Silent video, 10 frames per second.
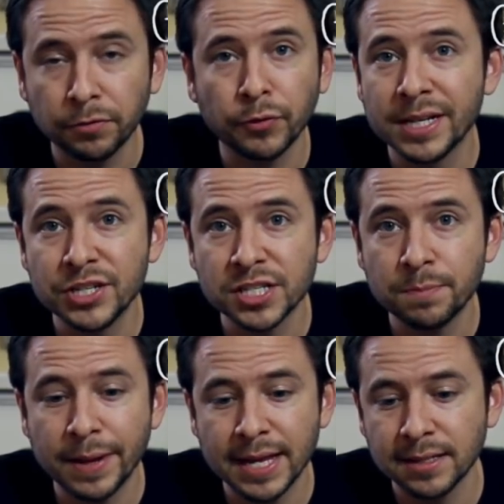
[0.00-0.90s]
free and
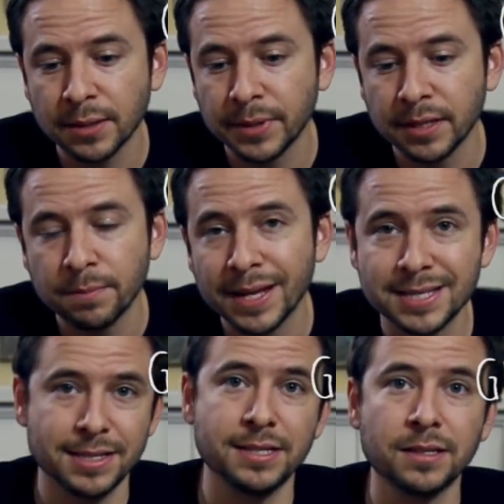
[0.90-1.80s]
just bend. I mean, it
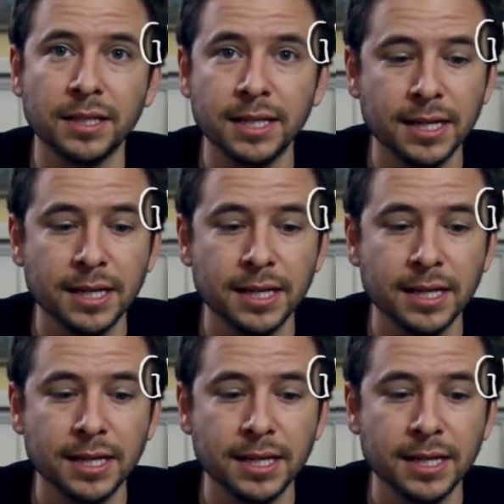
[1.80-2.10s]
bends easily.